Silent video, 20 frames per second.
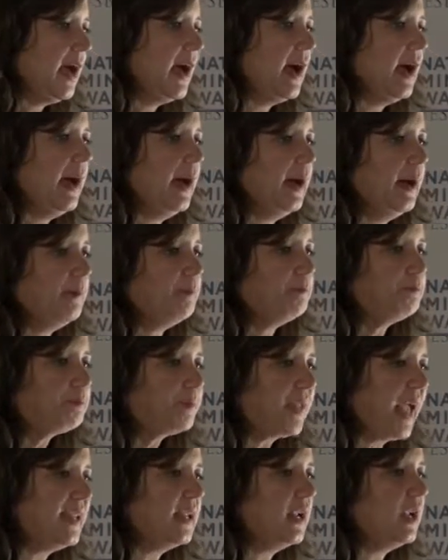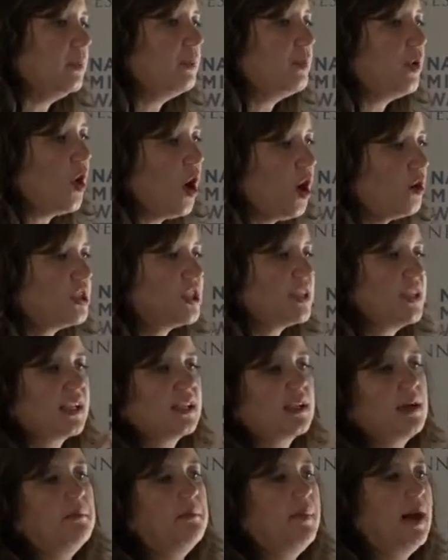And an approach
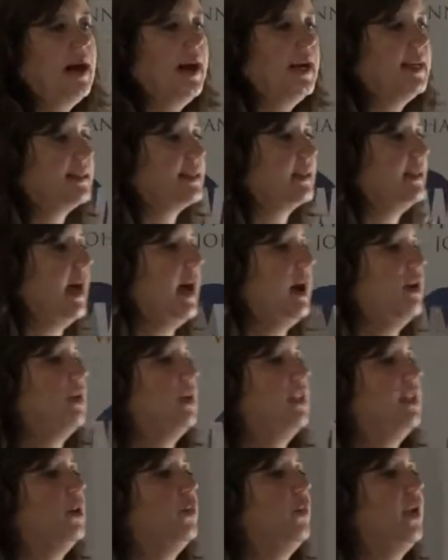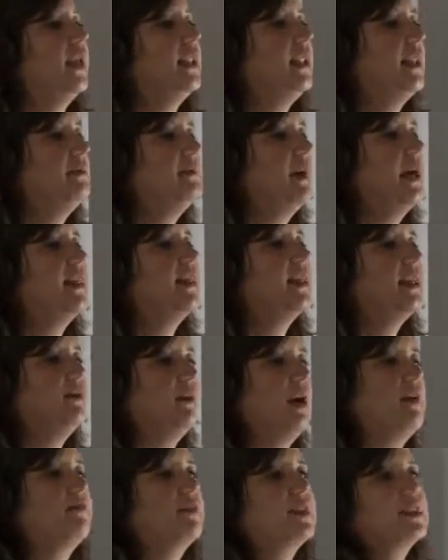that combines an hourly, weekly, monthly
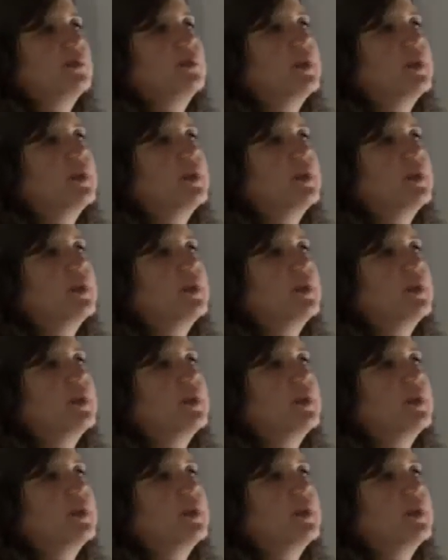reference